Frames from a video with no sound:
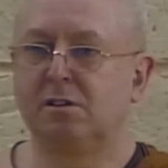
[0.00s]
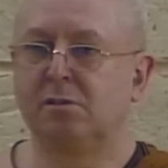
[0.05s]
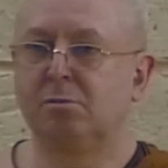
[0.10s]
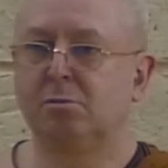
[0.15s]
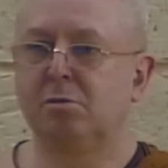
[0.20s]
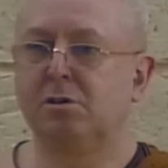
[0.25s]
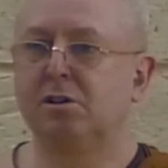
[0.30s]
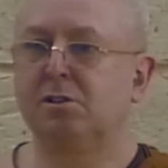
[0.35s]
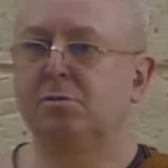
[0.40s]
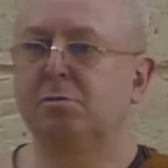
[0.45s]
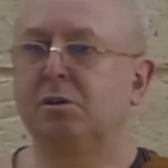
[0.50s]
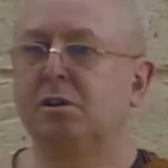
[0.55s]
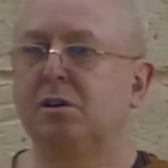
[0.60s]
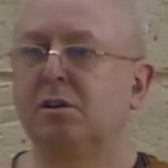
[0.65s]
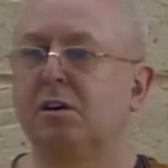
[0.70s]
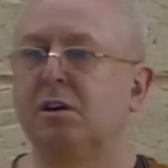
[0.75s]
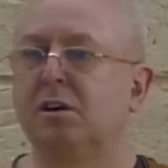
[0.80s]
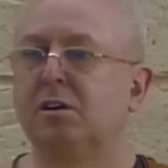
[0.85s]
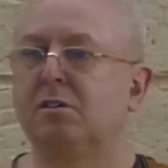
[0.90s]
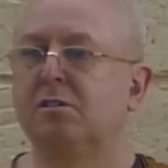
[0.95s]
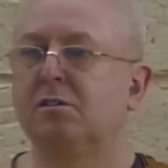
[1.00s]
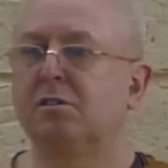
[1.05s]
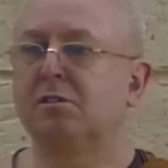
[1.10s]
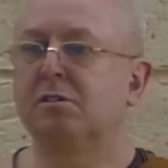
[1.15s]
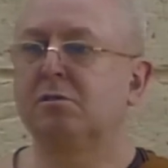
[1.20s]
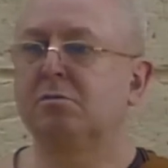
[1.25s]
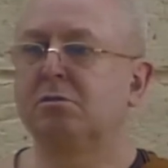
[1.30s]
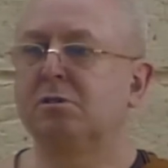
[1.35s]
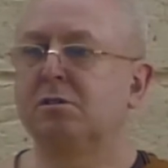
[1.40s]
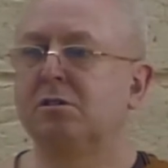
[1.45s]
Please be kind to
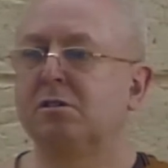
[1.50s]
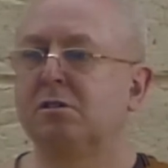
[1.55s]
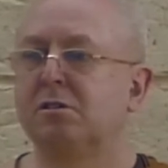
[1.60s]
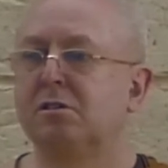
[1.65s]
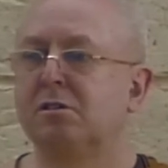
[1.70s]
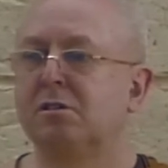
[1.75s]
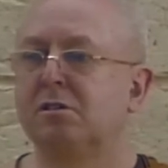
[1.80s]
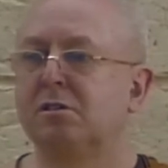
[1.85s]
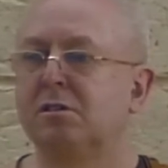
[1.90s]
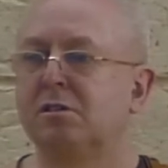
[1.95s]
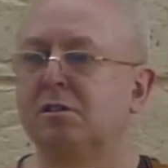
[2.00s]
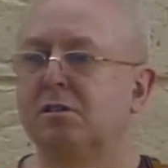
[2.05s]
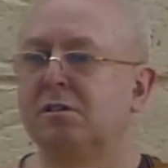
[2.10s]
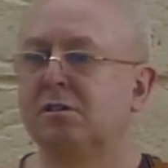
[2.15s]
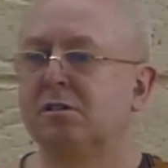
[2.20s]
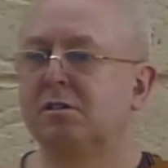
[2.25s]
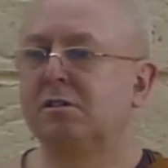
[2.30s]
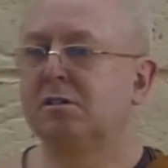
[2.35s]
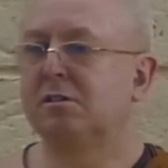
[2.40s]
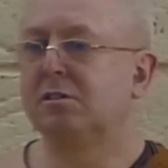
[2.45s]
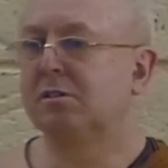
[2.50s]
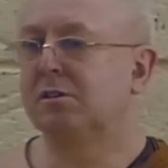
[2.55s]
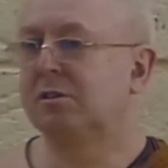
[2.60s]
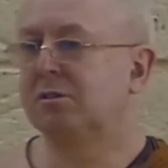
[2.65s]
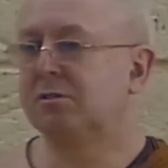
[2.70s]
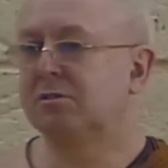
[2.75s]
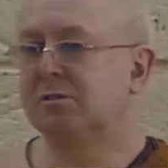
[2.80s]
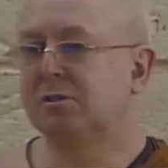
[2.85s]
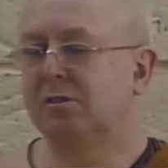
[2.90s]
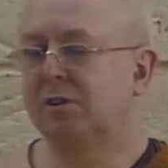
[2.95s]
them.
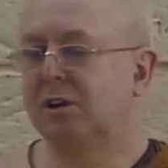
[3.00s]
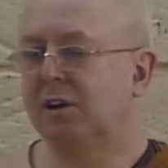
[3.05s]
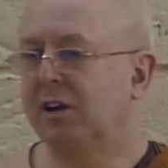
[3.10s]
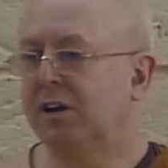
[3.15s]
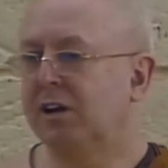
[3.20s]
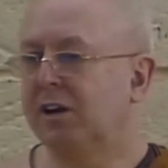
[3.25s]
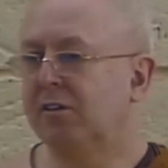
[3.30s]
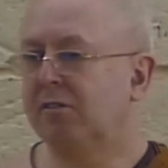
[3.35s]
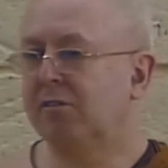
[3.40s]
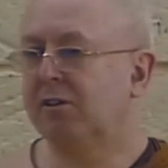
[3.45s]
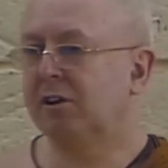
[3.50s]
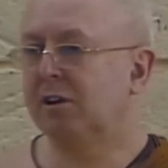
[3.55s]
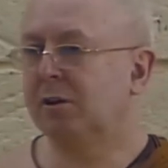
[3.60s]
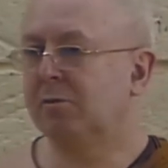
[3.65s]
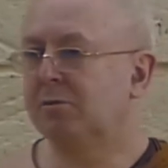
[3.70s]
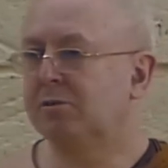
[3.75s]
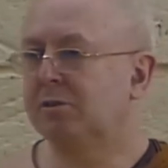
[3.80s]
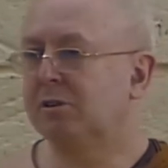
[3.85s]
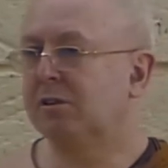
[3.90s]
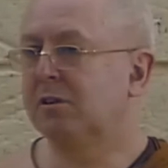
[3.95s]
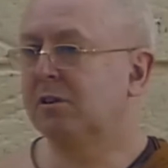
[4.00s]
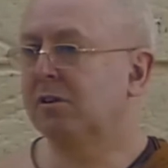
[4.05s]
Don't so get angry and upset,